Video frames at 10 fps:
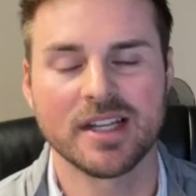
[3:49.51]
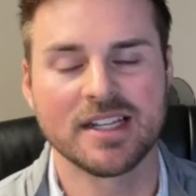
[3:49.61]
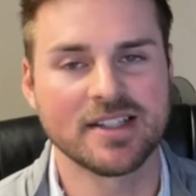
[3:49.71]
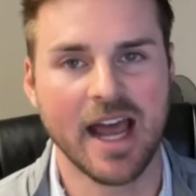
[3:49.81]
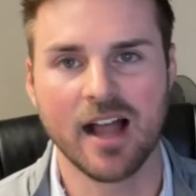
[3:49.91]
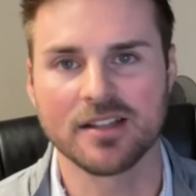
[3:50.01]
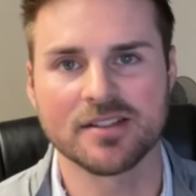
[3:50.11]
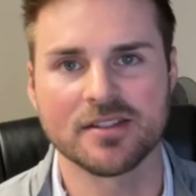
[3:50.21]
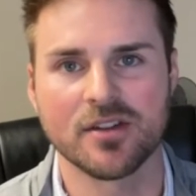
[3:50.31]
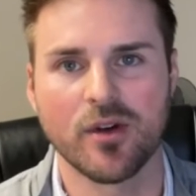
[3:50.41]
And East
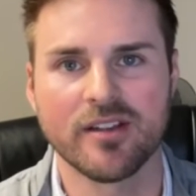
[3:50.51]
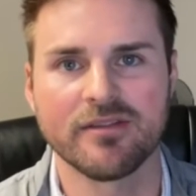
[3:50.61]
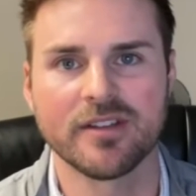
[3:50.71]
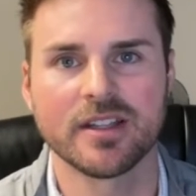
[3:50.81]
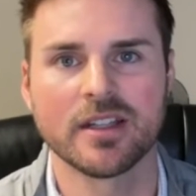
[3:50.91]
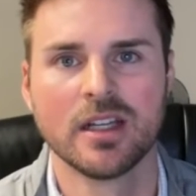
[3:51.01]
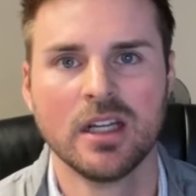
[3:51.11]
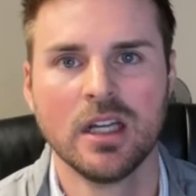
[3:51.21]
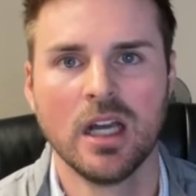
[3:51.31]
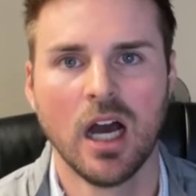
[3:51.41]
Dallas is a great fit
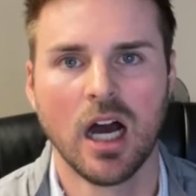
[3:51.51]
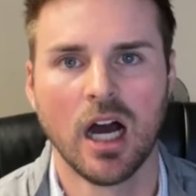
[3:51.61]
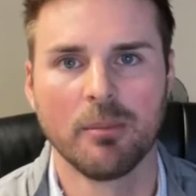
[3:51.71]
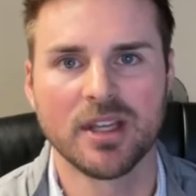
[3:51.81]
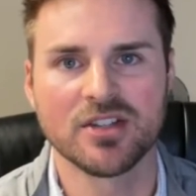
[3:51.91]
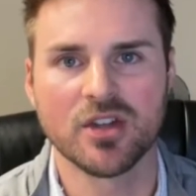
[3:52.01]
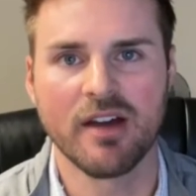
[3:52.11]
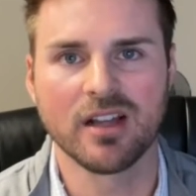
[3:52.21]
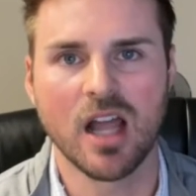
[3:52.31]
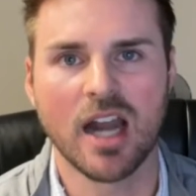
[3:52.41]
because you
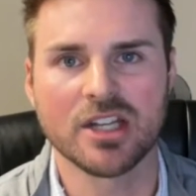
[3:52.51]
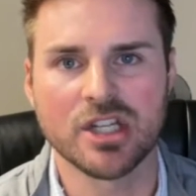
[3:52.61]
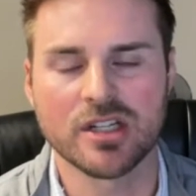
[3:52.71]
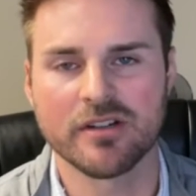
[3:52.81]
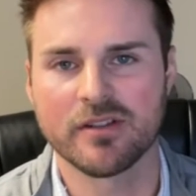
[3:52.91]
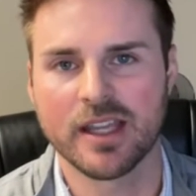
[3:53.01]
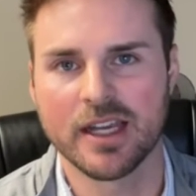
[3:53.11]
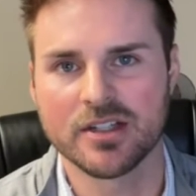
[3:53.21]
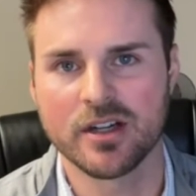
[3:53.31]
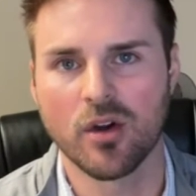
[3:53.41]
have a lot of
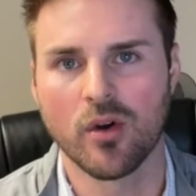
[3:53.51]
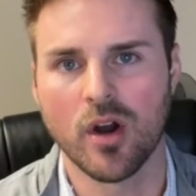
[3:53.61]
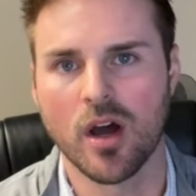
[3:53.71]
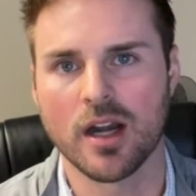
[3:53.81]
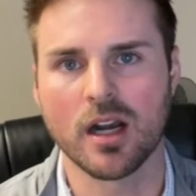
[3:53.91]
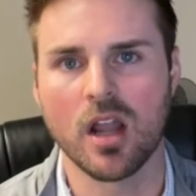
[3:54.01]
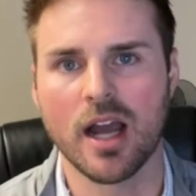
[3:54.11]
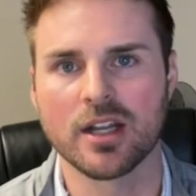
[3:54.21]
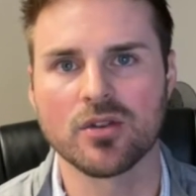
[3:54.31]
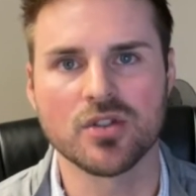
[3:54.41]
gentrification going on and a
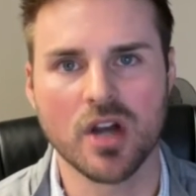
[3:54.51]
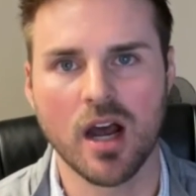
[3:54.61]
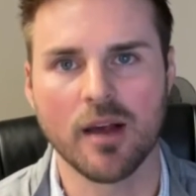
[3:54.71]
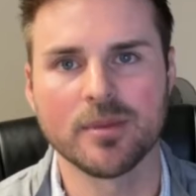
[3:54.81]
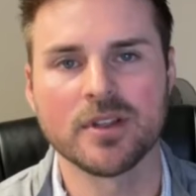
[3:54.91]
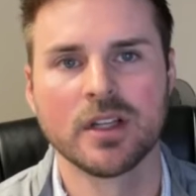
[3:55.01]
lot of new jobs.